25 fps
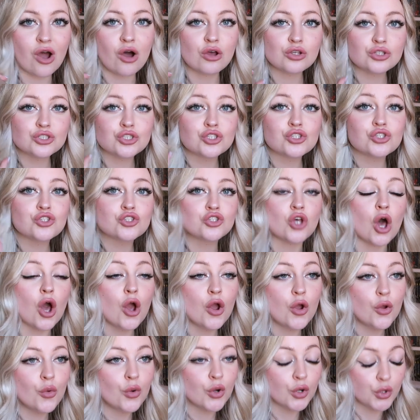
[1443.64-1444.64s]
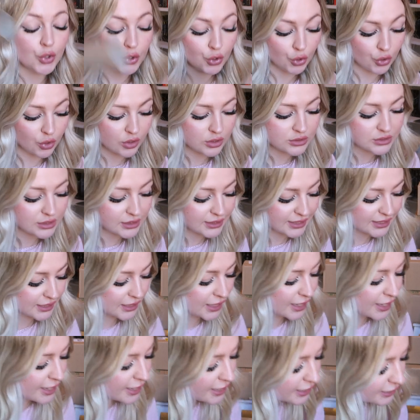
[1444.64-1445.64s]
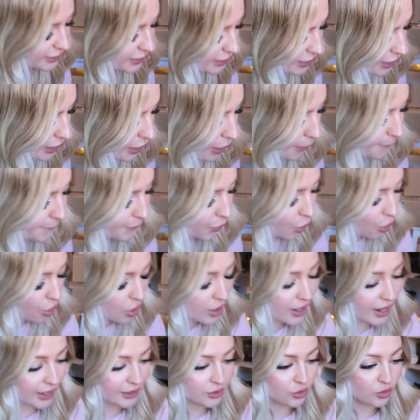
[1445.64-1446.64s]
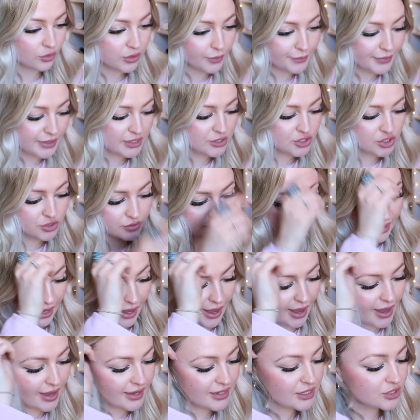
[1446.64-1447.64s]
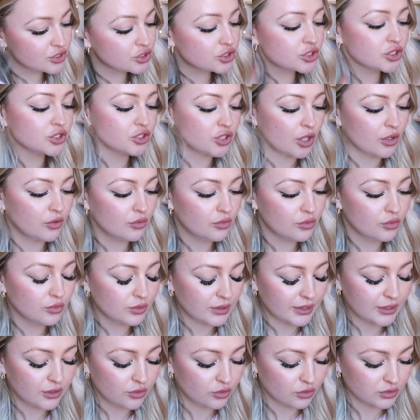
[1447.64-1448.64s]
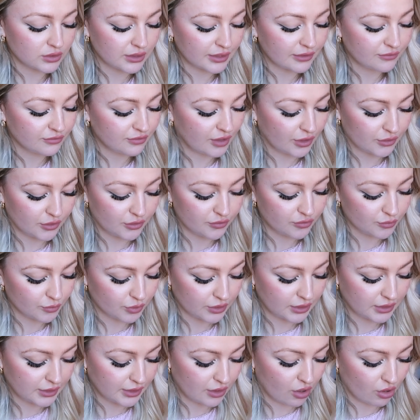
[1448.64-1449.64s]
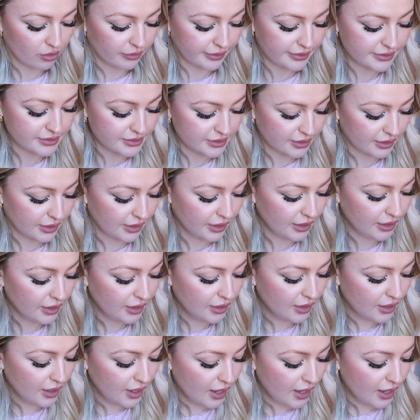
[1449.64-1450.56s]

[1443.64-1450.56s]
are so good. Like, the book and all the bits you get is so like good, like value for money, like honestly.